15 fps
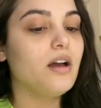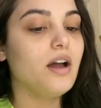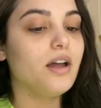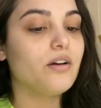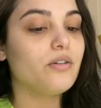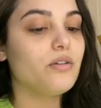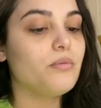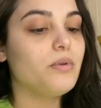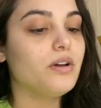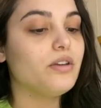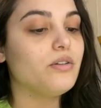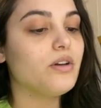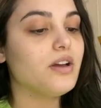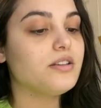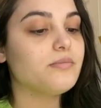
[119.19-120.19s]
I don't know about
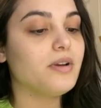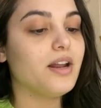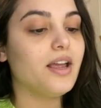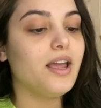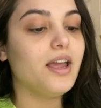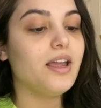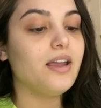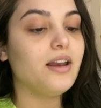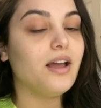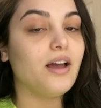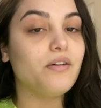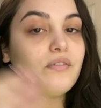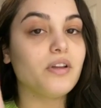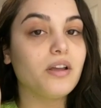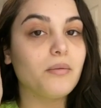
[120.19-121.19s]
you guys, but I hate
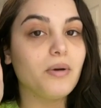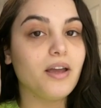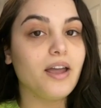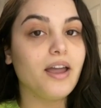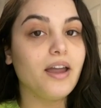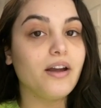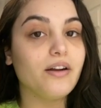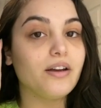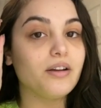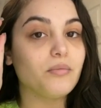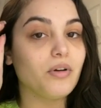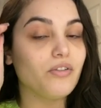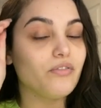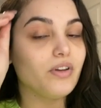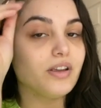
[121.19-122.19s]
having my hair in
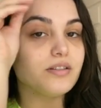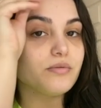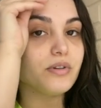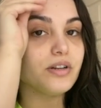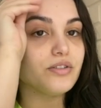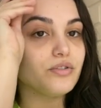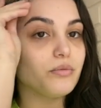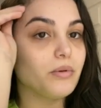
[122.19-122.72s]
my face when I do